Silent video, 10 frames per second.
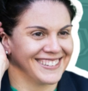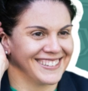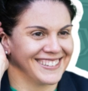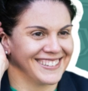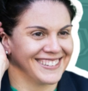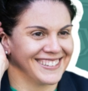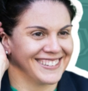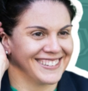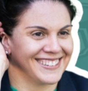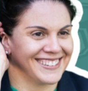
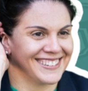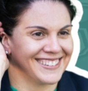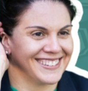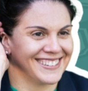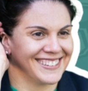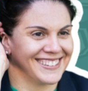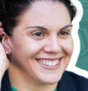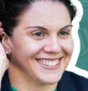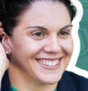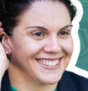
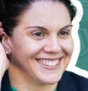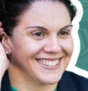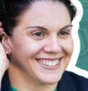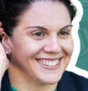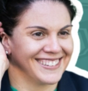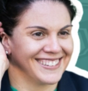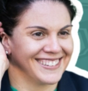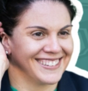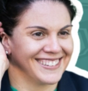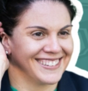
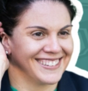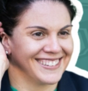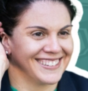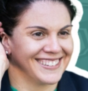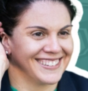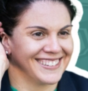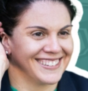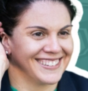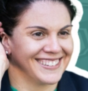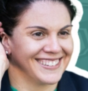
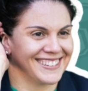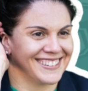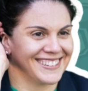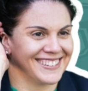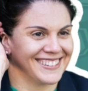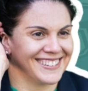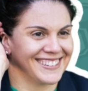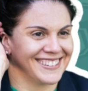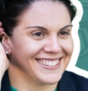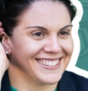
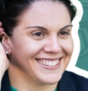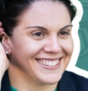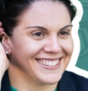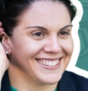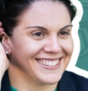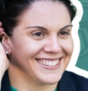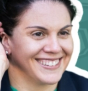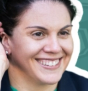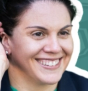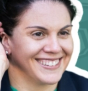
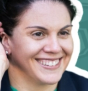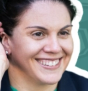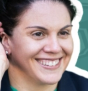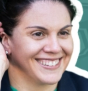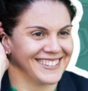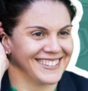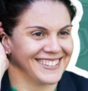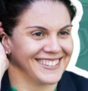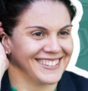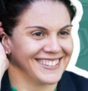
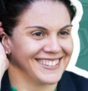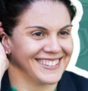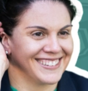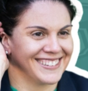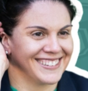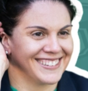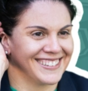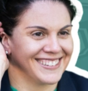This is a still picture; no speech is visible.